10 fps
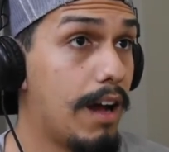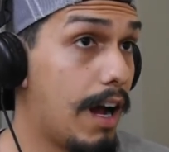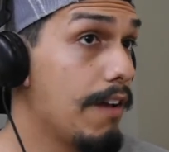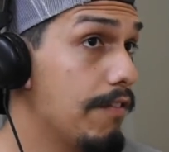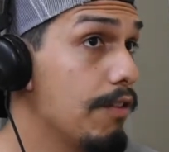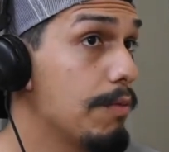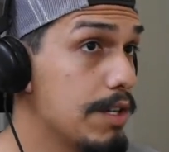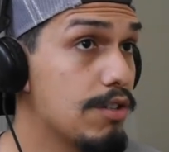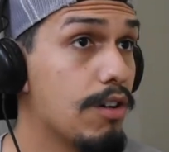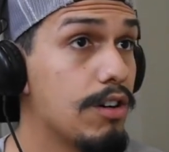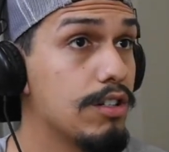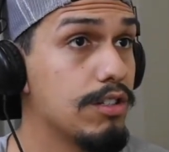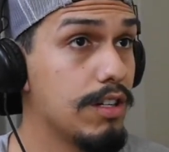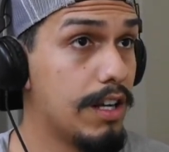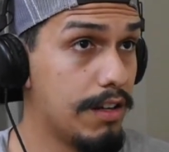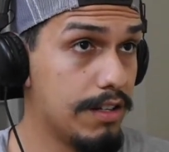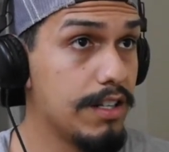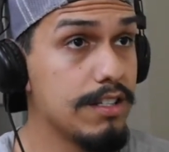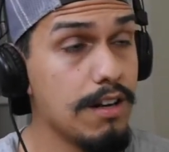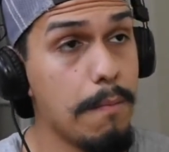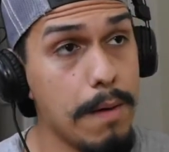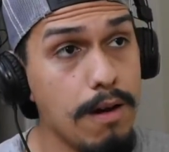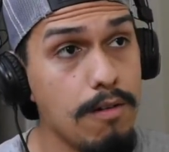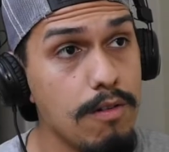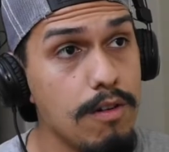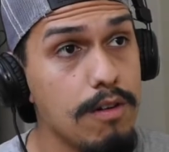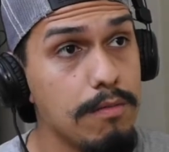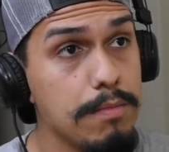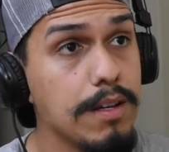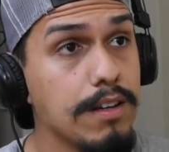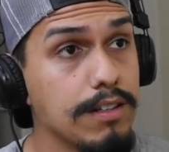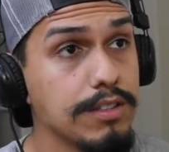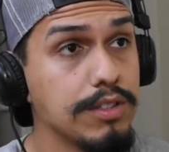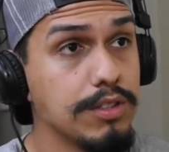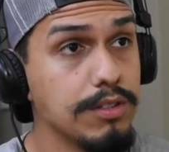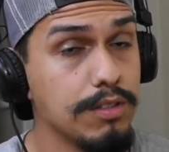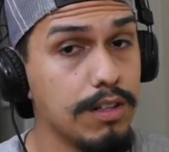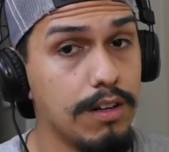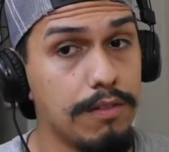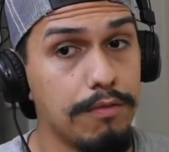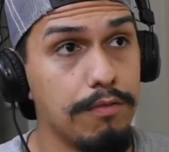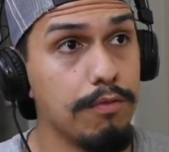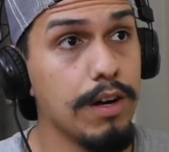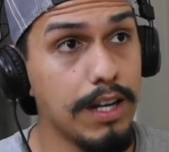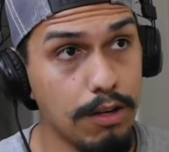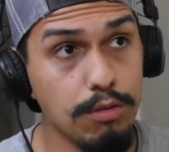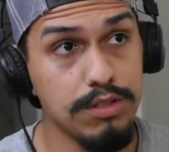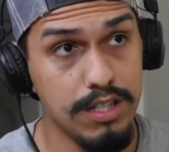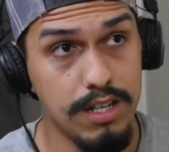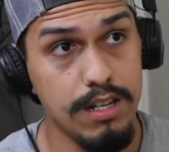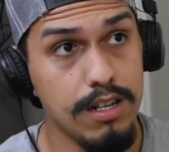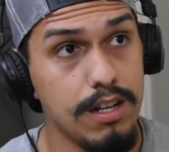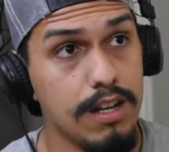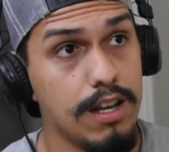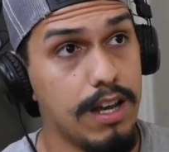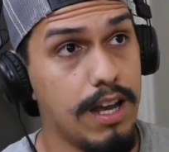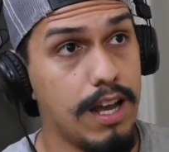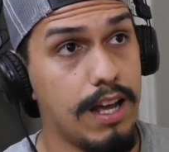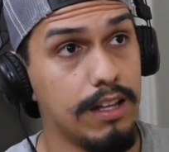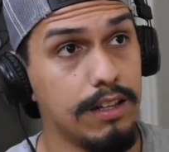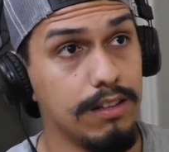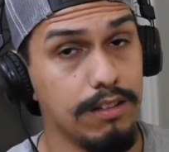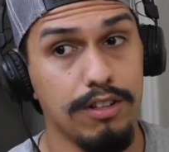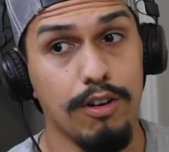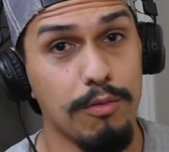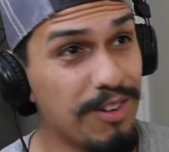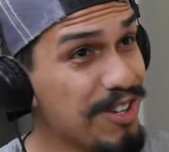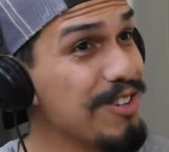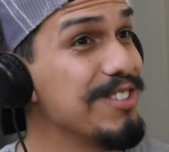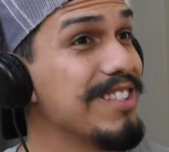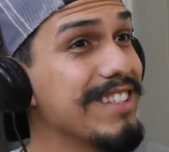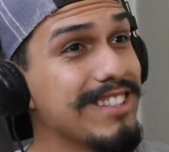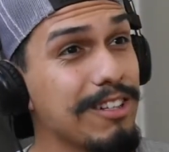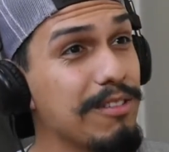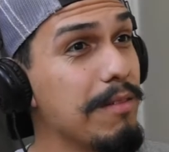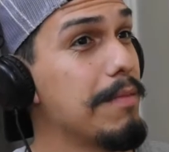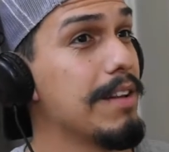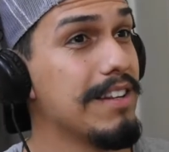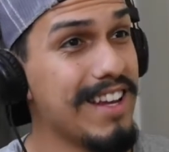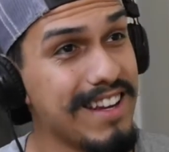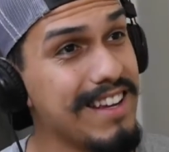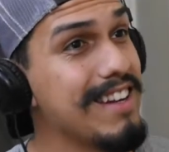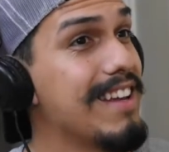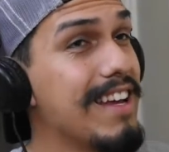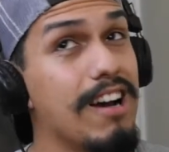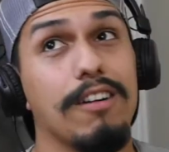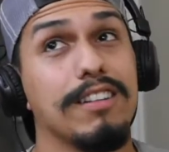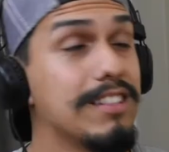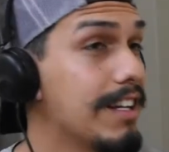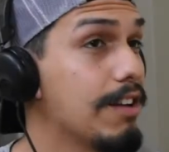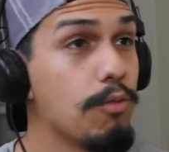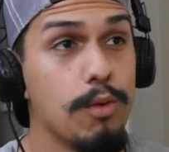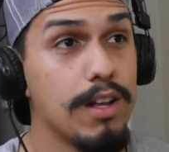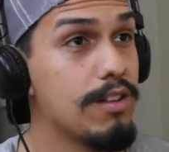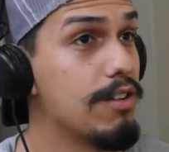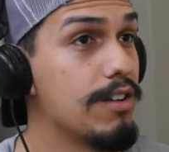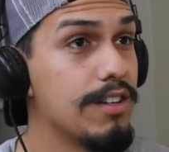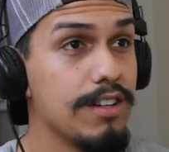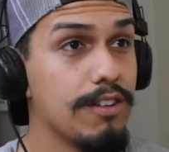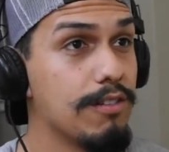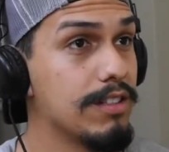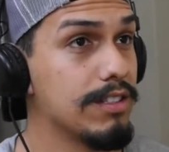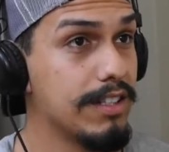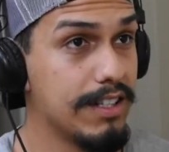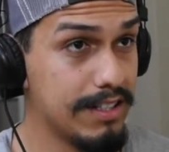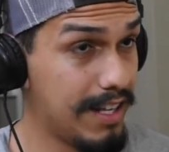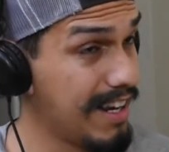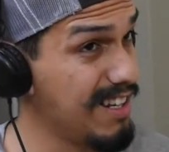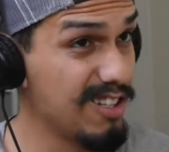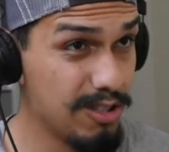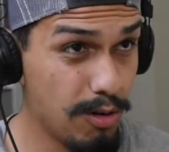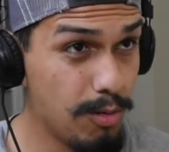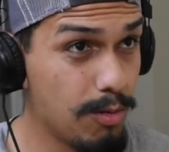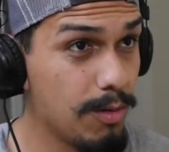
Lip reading: I feel we charge a decent amount because of what goes in, and we're using this equipment day in, day out. It's getting weathered, it's taking a toll.